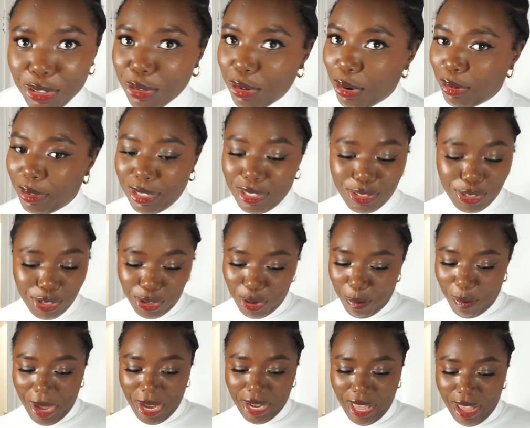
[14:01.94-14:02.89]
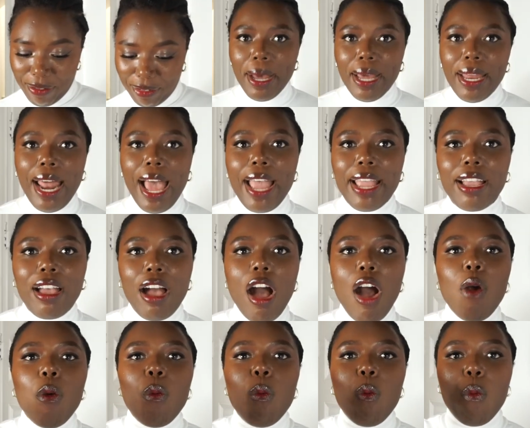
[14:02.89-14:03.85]
You don't need to know my life. But I
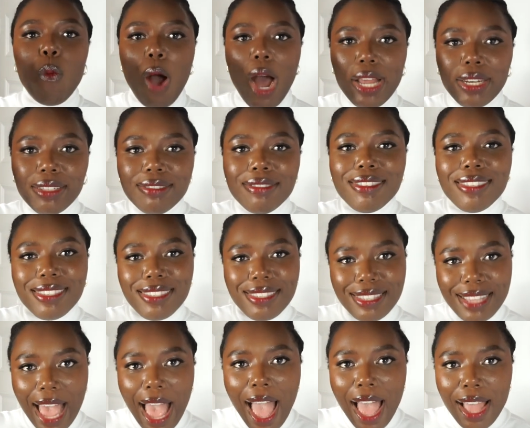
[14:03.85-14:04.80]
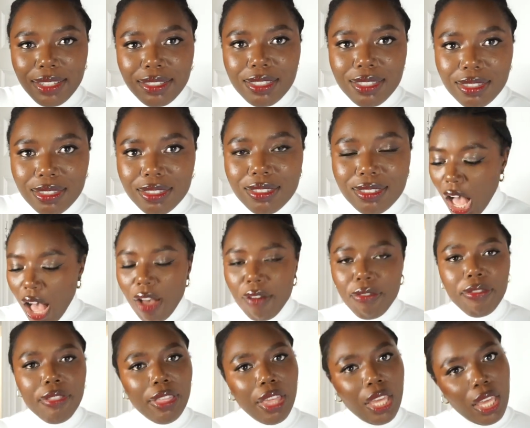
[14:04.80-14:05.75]
got one set of
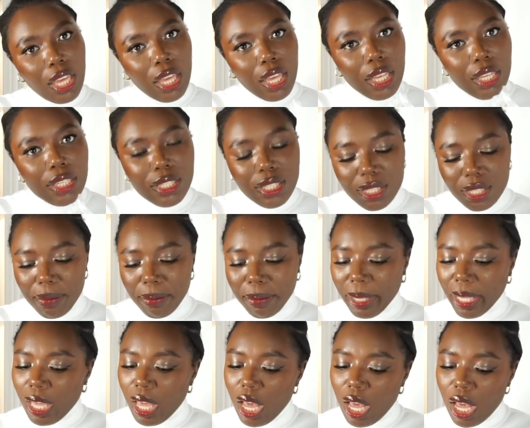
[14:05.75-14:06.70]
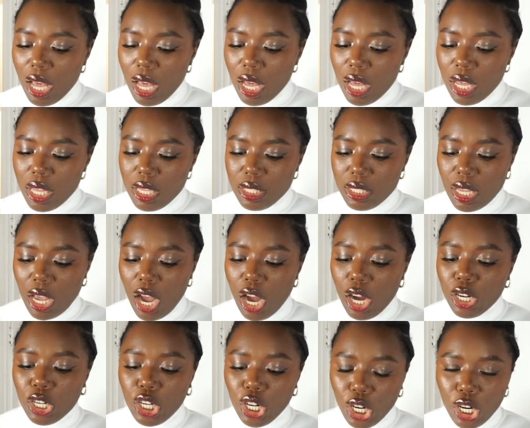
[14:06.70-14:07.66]
these because
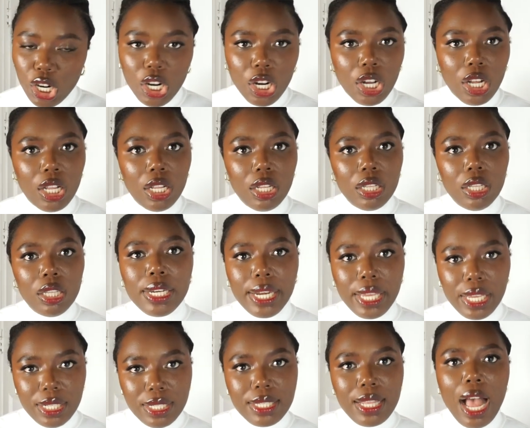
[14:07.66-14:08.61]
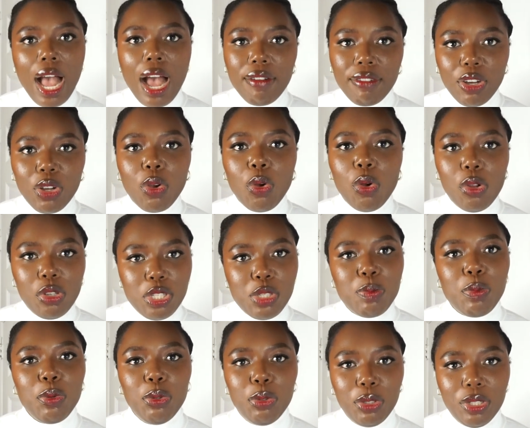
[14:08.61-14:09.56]
a girl needs to have a gold
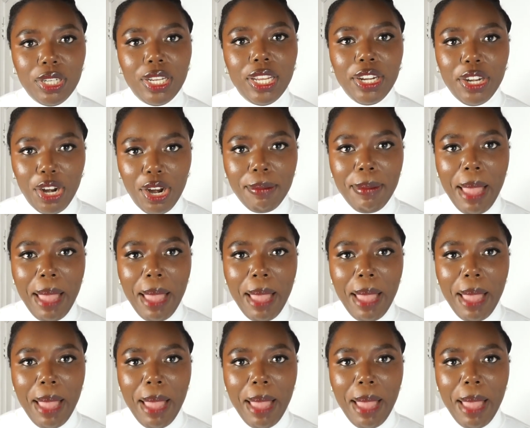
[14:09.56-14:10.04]
spoon in her